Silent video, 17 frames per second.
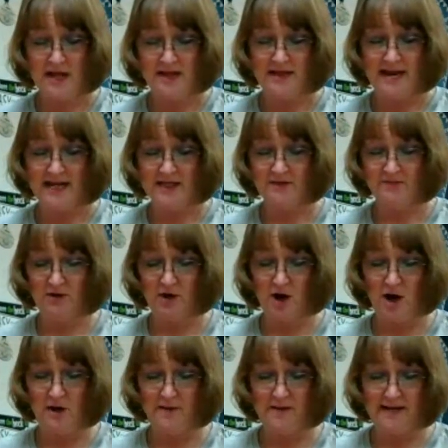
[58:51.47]
Thanks for
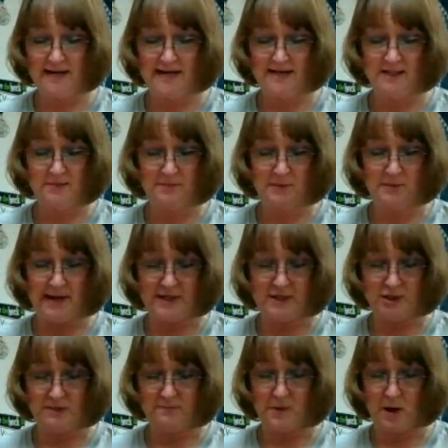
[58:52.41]
all the
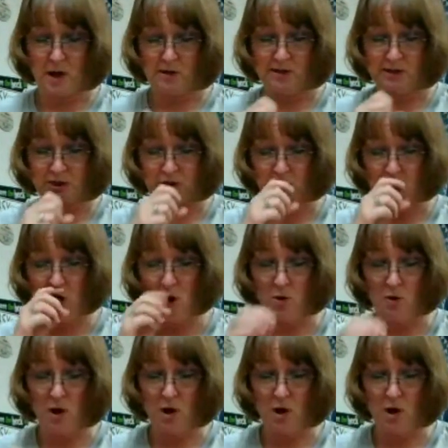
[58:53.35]
inspiration, Paula Jo.